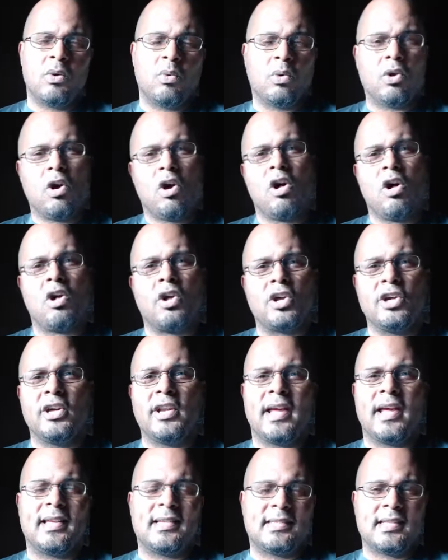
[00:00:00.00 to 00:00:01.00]
We're all
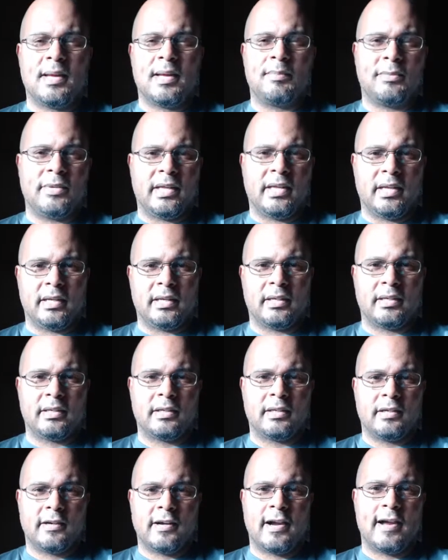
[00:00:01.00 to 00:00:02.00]
good at something,
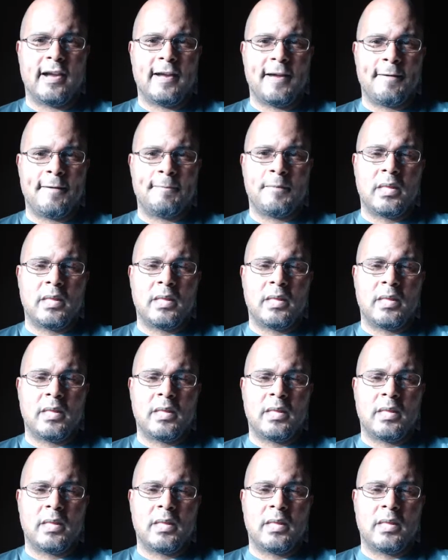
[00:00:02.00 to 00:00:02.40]
right?